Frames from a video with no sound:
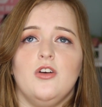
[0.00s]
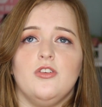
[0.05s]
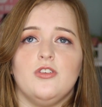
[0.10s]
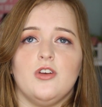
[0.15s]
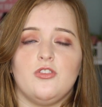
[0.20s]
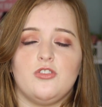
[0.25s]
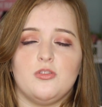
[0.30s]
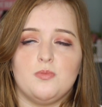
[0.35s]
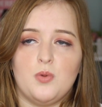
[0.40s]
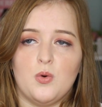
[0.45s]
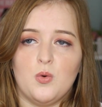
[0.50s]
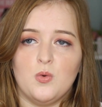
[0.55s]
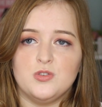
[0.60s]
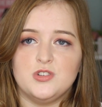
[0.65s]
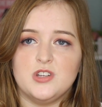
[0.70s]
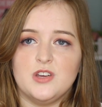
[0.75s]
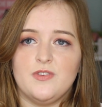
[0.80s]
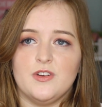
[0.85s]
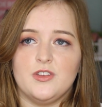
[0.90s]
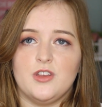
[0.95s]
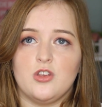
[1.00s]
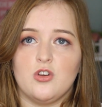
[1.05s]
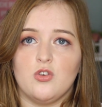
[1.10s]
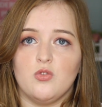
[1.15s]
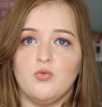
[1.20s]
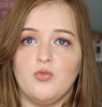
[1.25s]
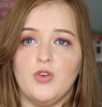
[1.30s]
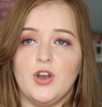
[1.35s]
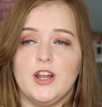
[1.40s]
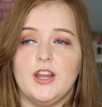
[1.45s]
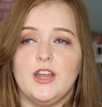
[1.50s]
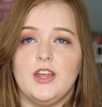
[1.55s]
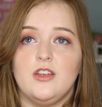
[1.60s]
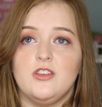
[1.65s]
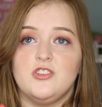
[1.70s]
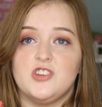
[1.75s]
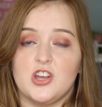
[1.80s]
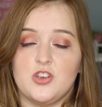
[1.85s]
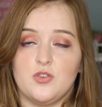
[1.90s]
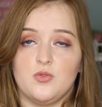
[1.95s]
so supportive and that you
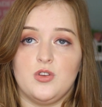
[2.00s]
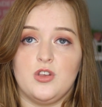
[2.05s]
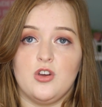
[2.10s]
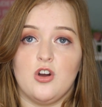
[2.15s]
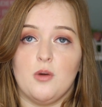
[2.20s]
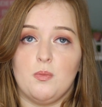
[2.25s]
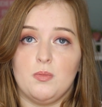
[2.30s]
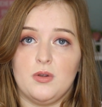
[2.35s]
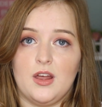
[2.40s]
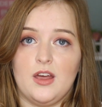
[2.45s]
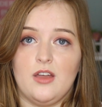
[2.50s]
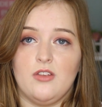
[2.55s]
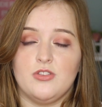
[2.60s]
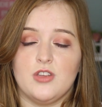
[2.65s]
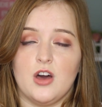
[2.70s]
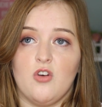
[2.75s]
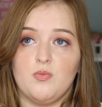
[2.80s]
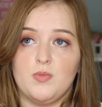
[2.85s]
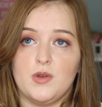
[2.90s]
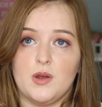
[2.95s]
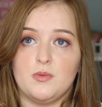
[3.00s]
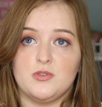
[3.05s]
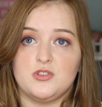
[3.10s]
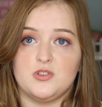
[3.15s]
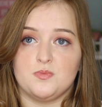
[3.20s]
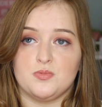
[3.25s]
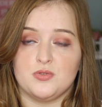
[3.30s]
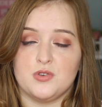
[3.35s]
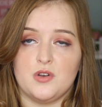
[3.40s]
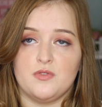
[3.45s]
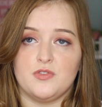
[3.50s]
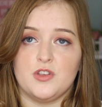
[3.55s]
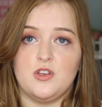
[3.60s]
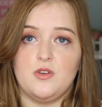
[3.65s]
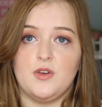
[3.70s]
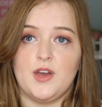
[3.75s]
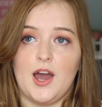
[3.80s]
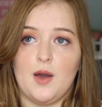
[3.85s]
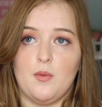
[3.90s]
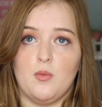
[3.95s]
really genuinely are pleased that I've been able to prove that
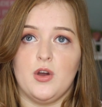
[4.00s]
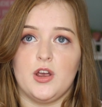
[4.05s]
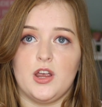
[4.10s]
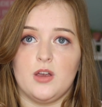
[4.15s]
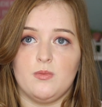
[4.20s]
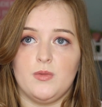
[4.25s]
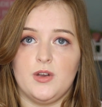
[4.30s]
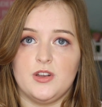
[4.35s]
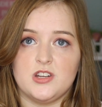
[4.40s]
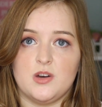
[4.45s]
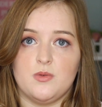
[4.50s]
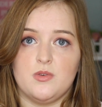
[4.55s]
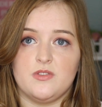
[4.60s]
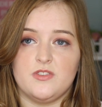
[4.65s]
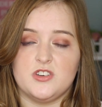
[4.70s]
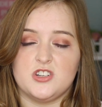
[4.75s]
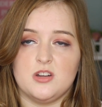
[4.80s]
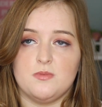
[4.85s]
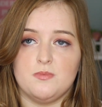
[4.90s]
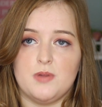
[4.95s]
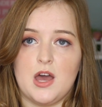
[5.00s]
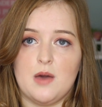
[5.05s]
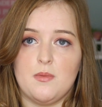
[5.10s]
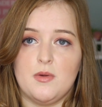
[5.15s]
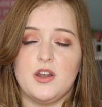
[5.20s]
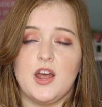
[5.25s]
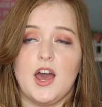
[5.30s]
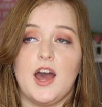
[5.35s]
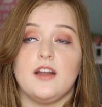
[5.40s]
you can work in retail with a visual impairment.